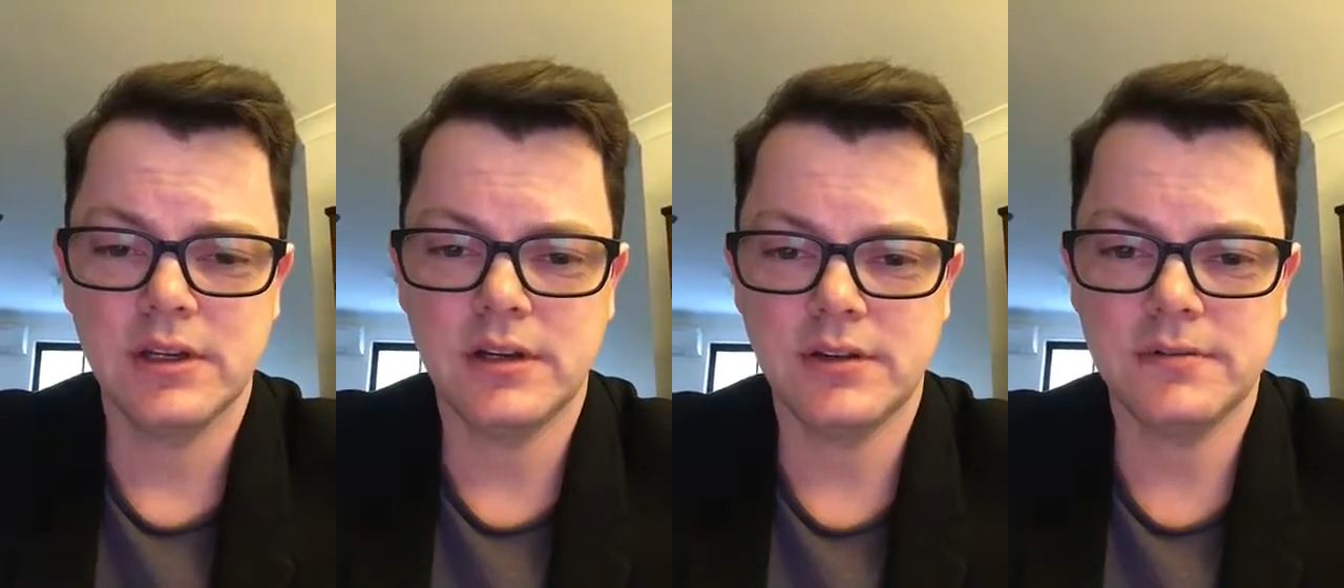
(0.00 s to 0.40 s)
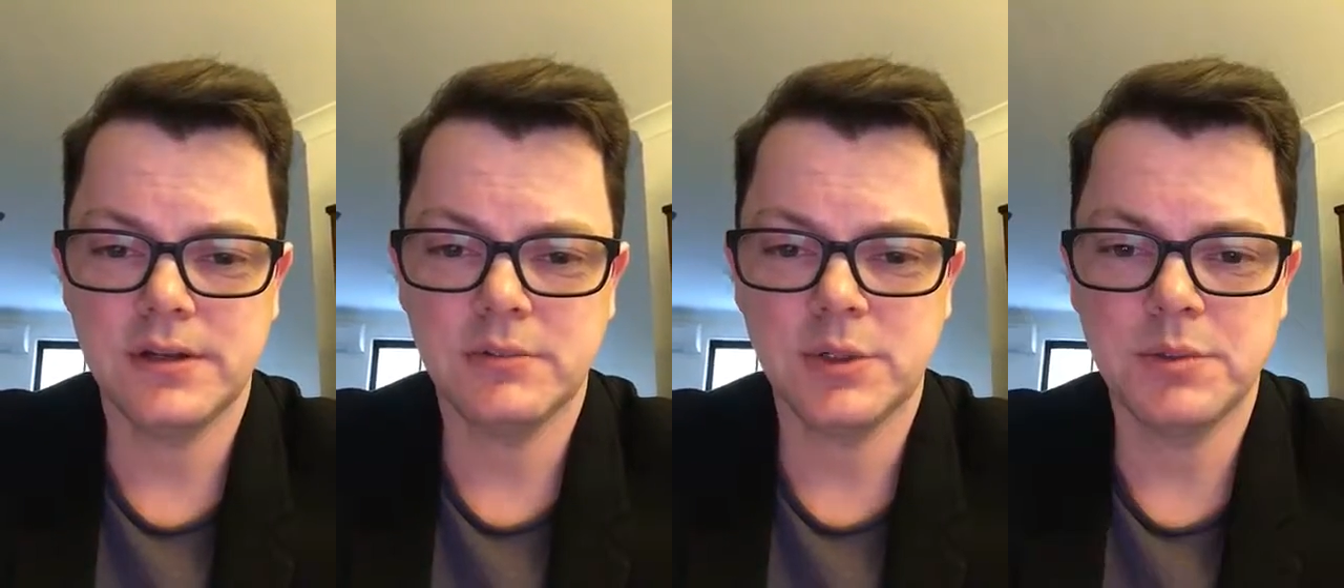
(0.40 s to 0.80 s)
I
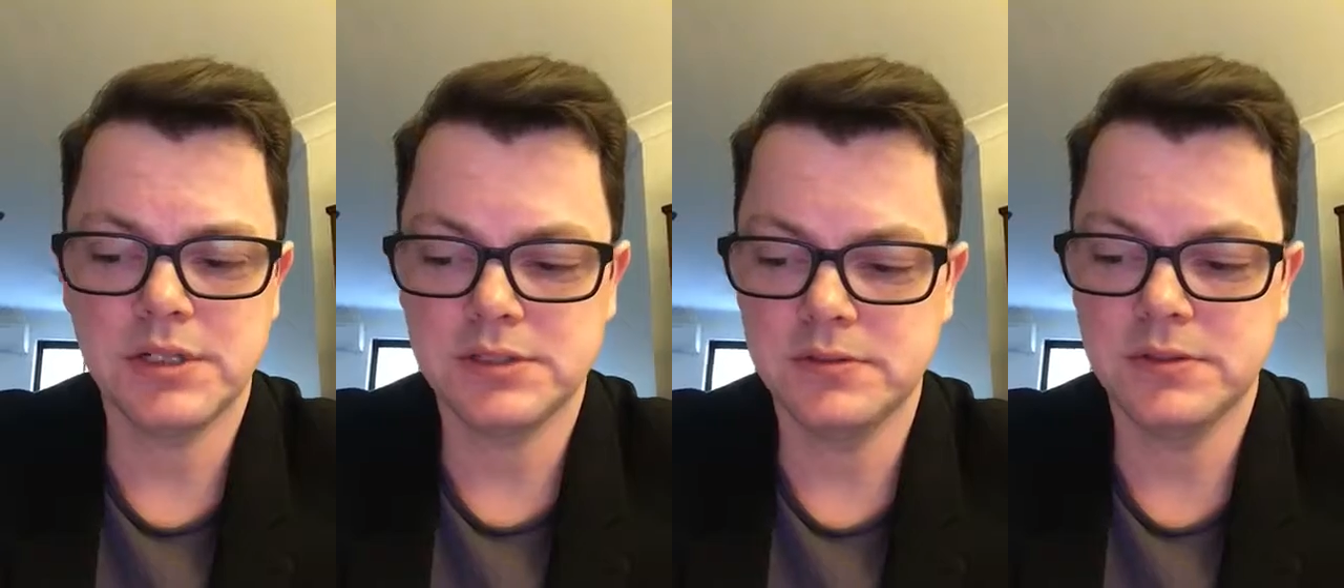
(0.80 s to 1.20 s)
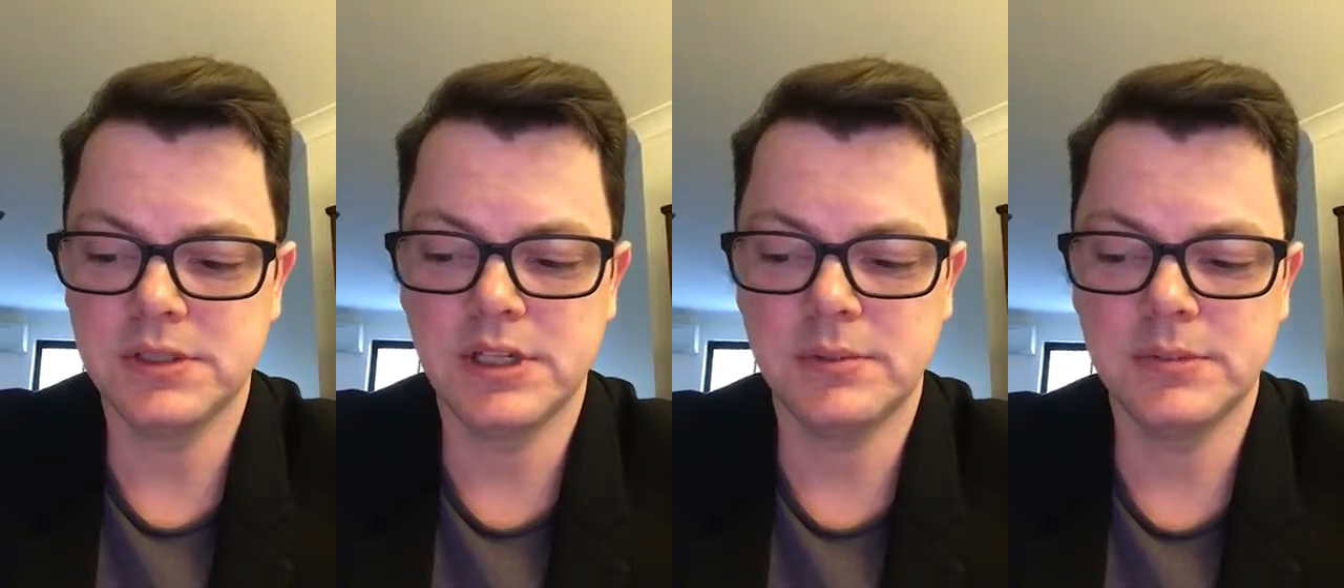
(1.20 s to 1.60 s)
found my passion for
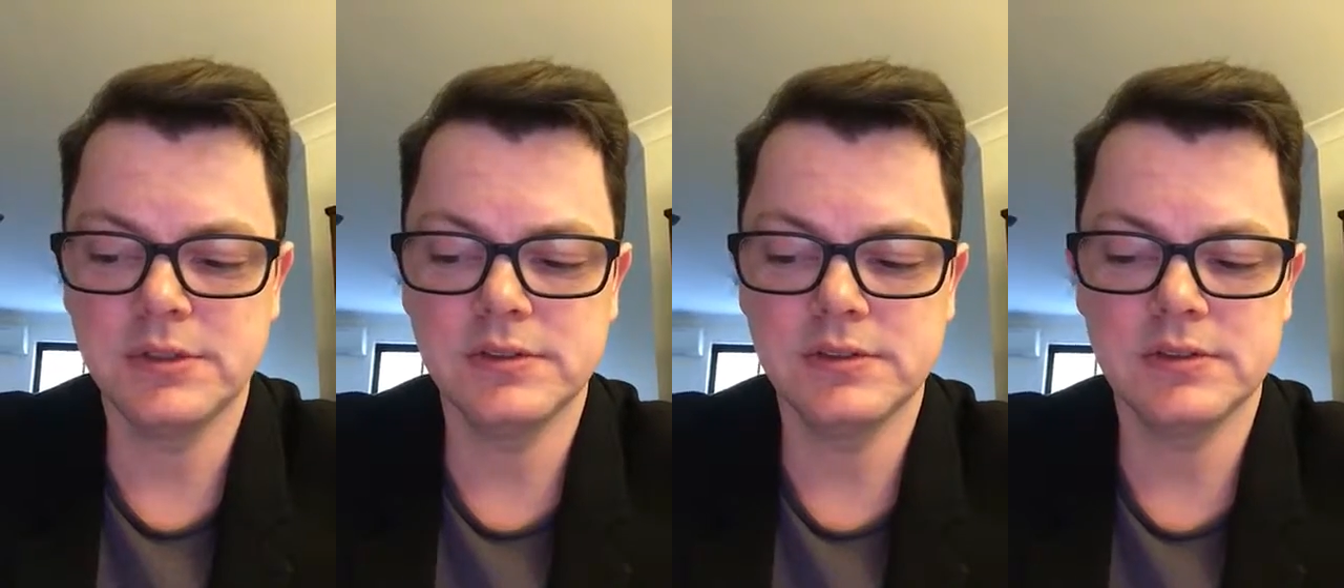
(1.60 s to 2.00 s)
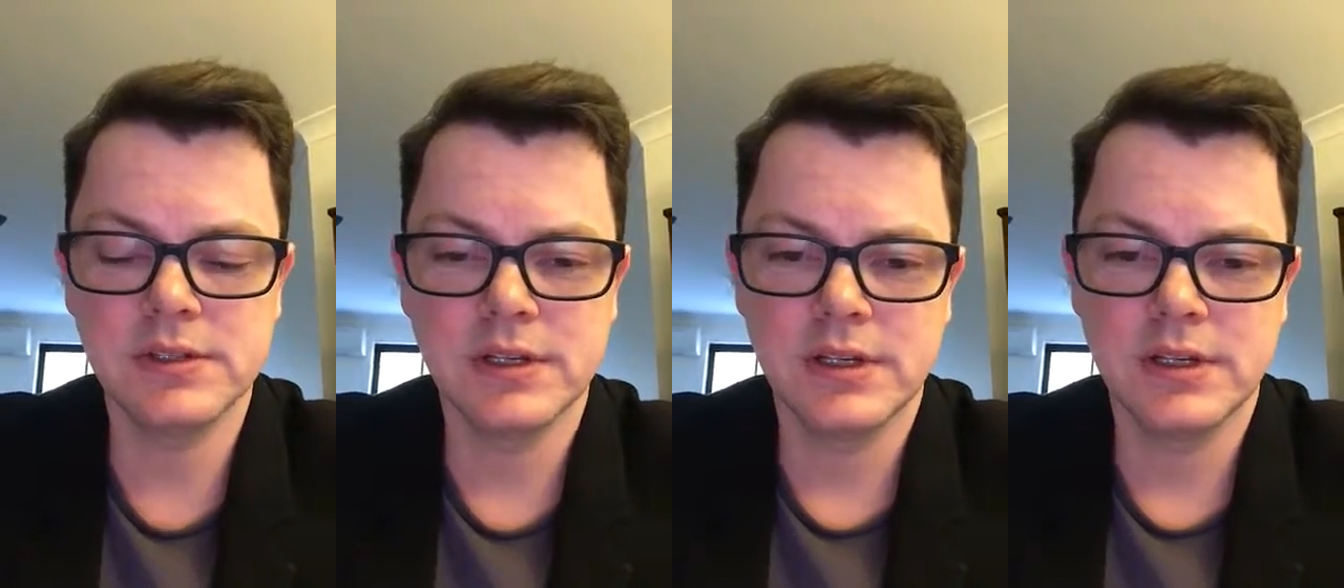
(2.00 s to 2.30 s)
numbers.